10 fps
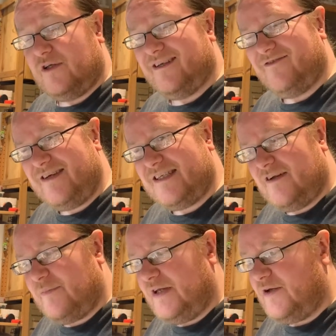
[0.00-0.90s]
and the reason I've
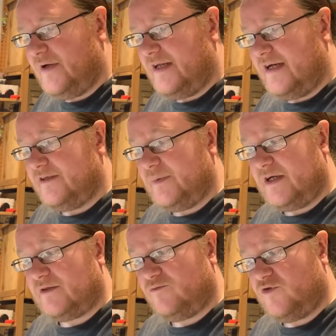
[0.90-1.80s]
been doing that is
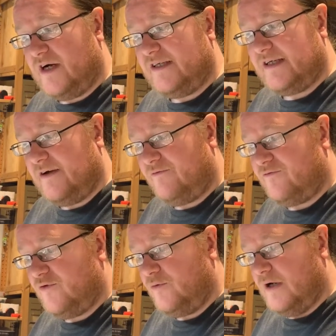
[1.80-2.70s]
because I'm trying to get
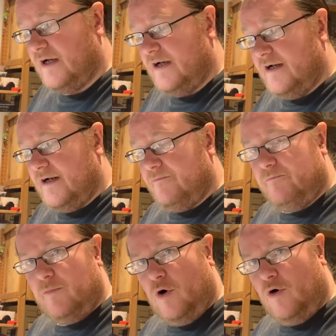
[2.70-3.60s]
through
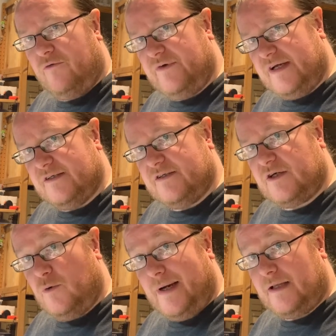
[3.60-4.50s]
more figures
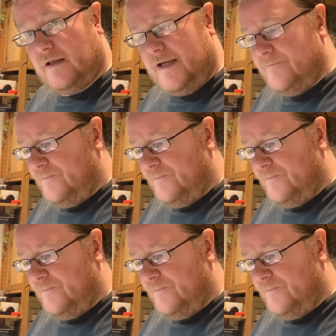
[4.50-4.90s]
quickly.